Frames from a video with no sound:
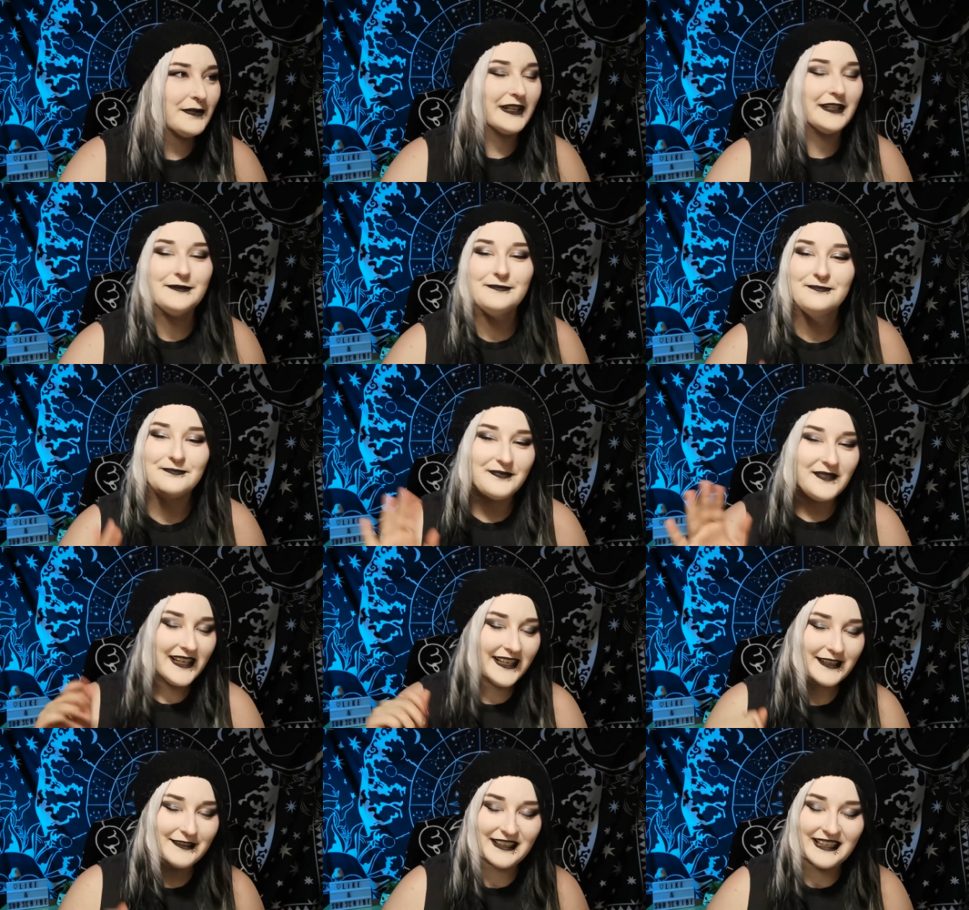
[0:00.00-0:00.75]
But
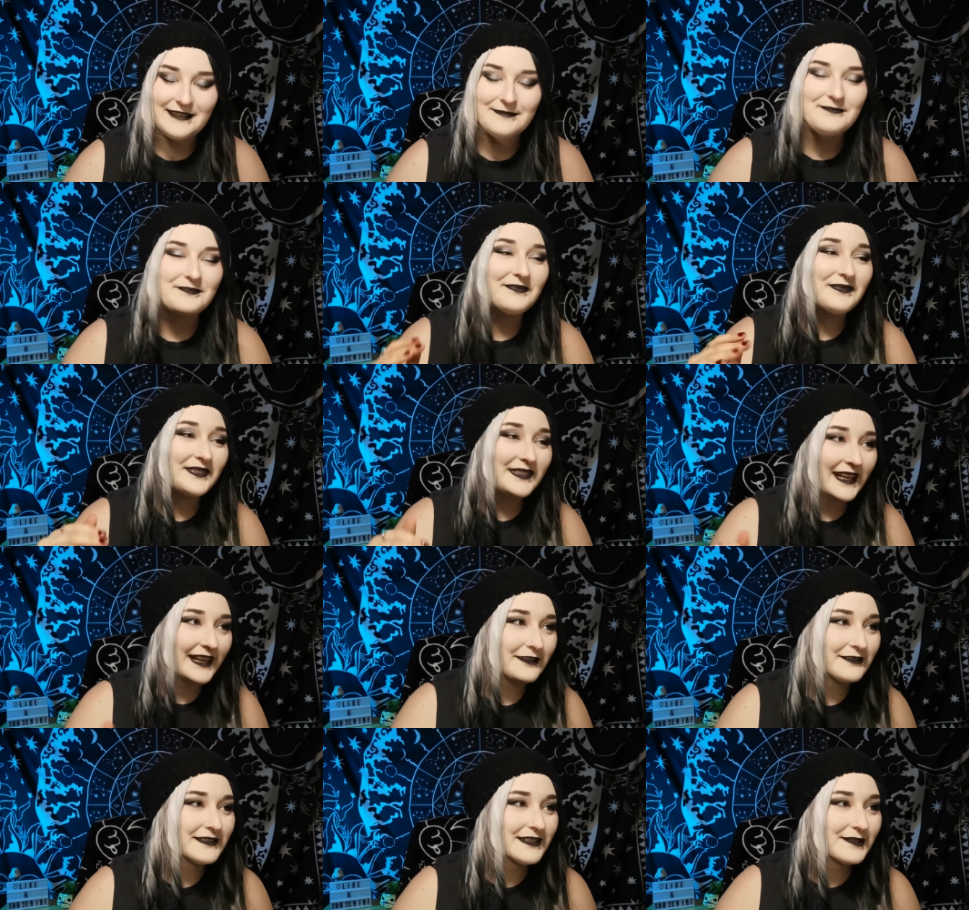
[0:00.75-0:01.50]
anyway,
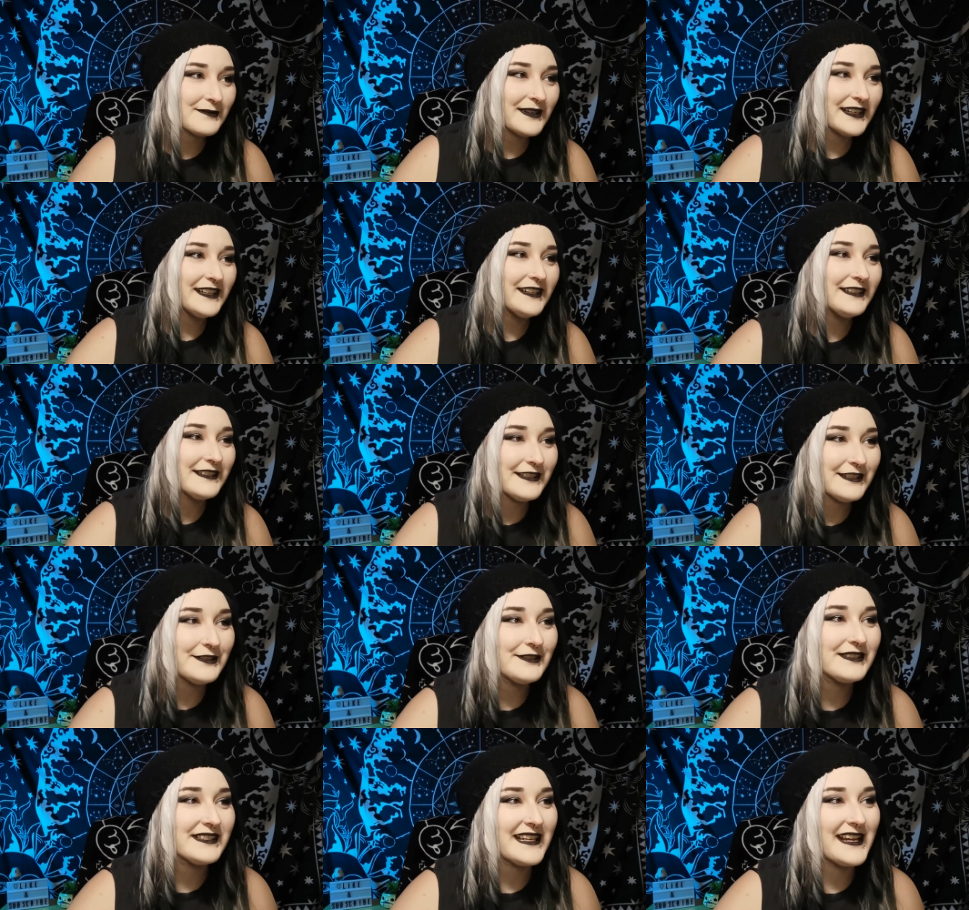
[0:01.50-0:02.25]
that was my
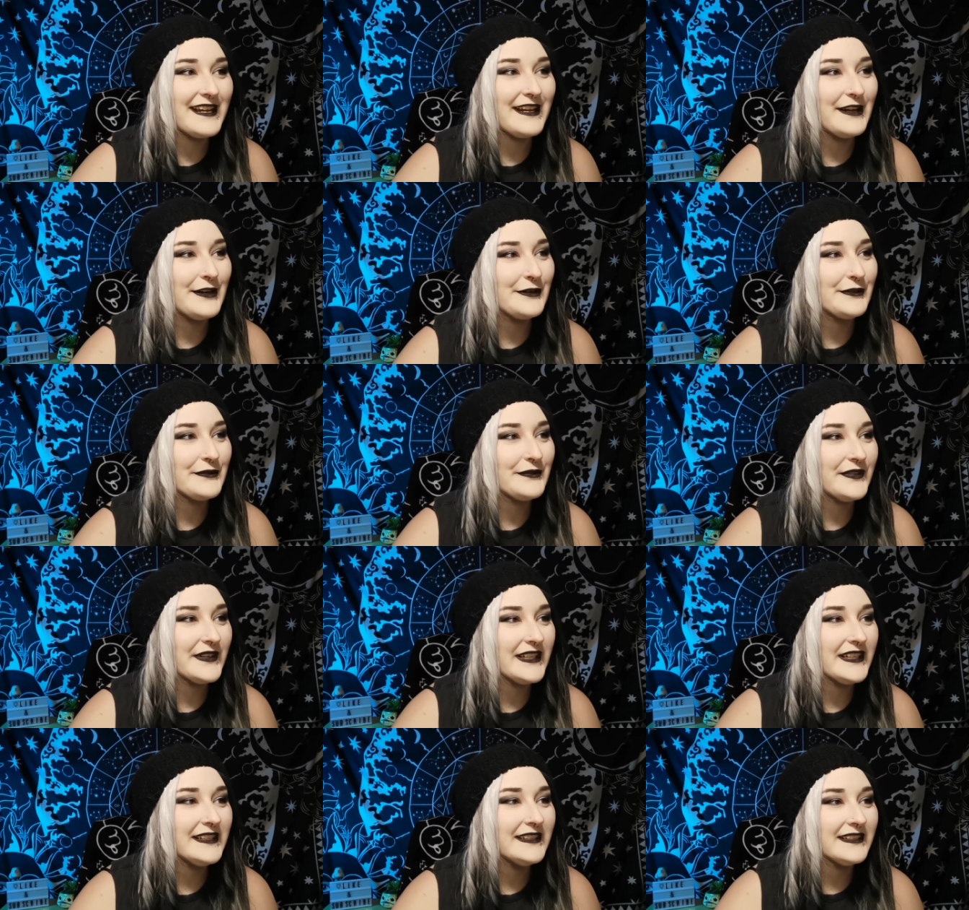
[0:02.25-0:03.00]
Tuesday
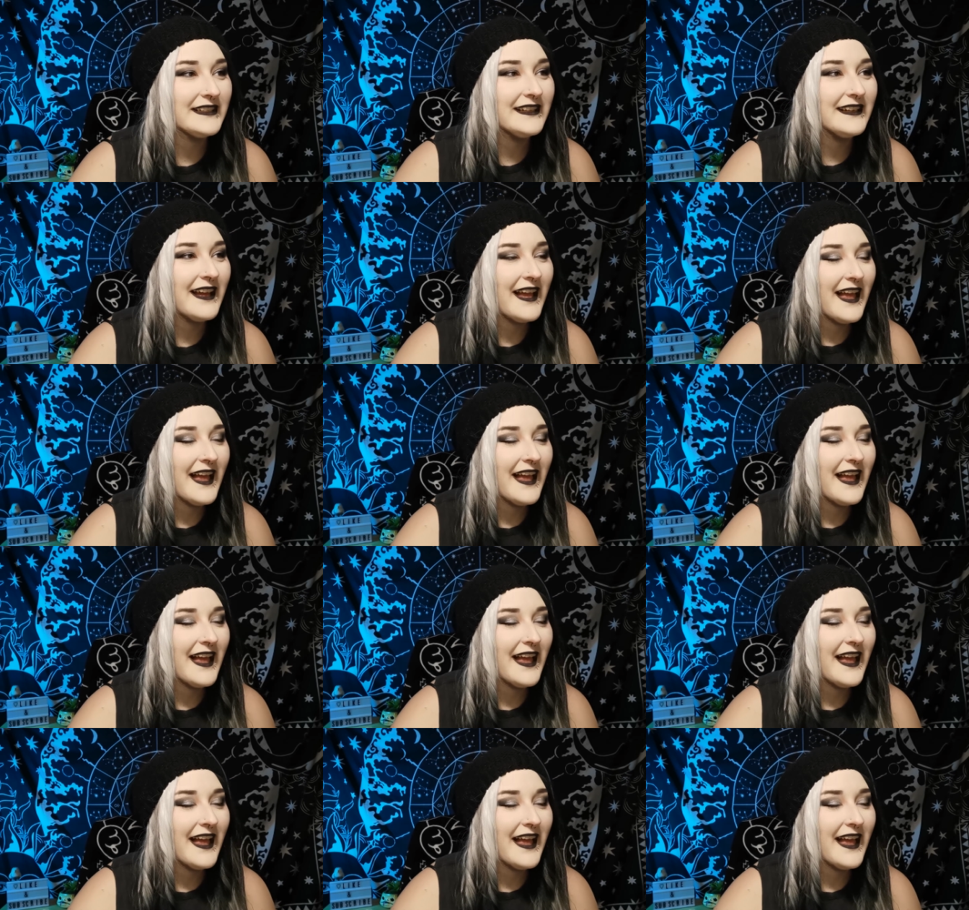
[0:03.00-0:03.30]
outfit.